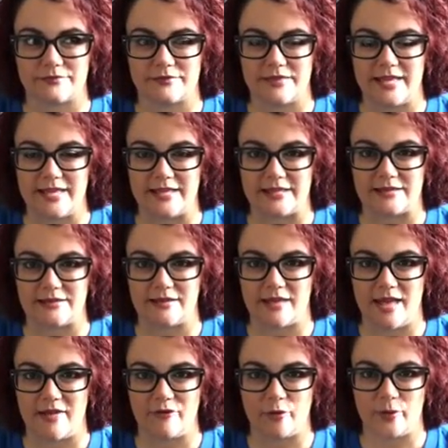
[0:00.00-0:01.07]
like,
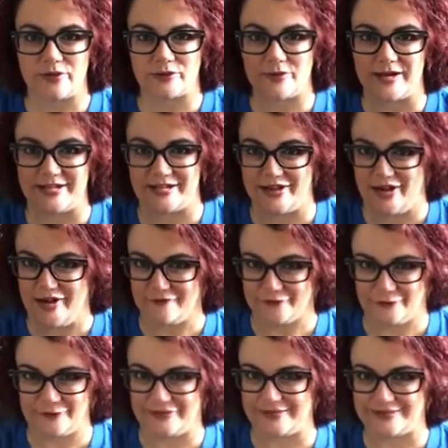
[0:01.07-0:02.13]
everyone's writing
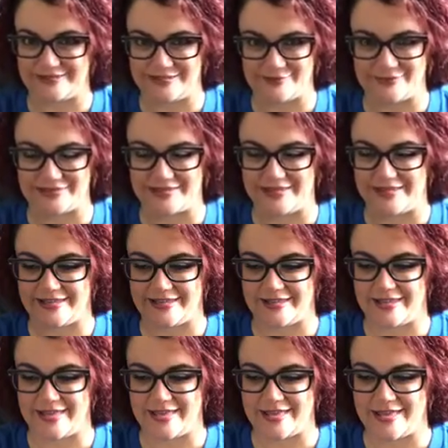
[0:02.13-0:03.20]
novels, it seems like.
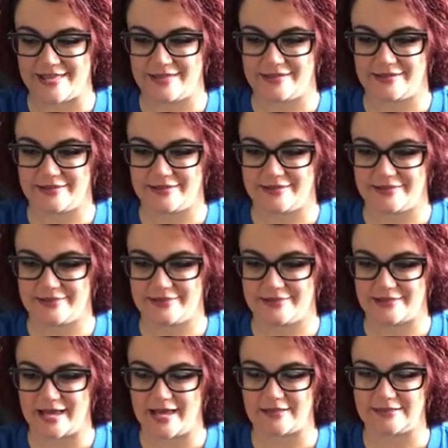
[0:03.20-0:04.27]
And
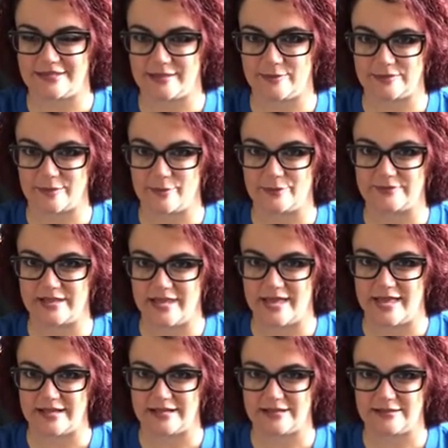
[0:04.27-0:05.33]
that seems a
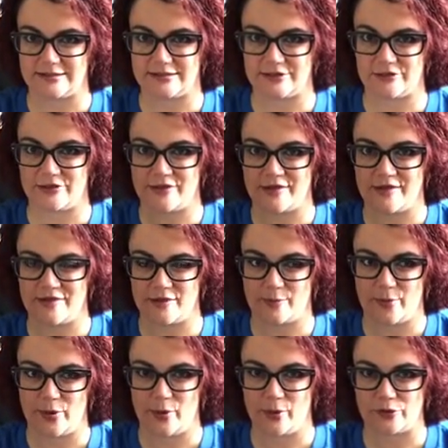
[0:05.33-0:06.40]
tad easier than the
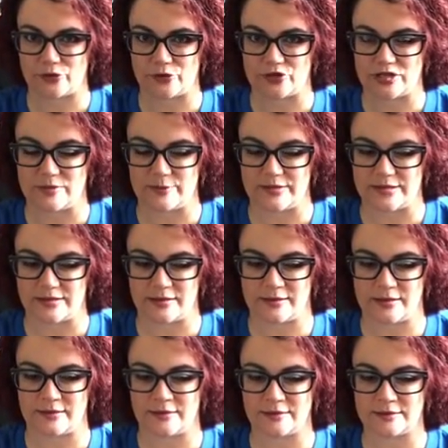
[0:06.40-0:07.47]
poetry
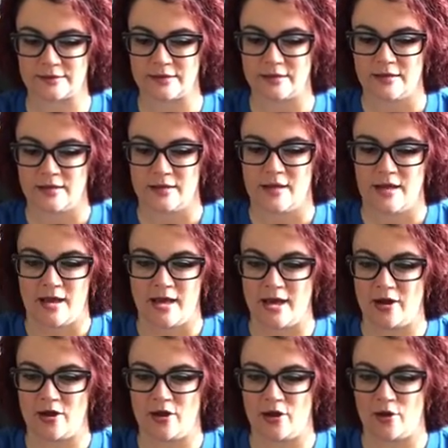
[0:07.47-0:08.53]
because,
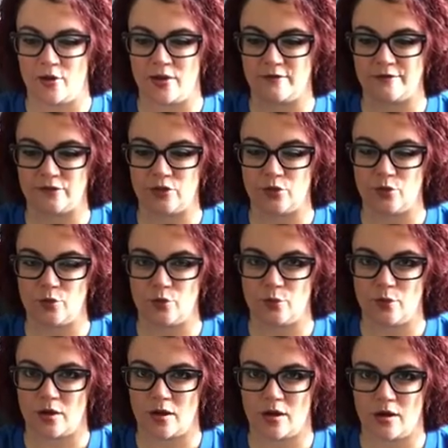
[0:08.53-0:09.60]
I don't know, if
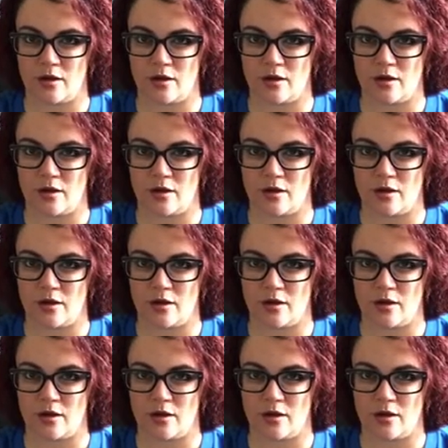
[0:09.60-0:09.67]
you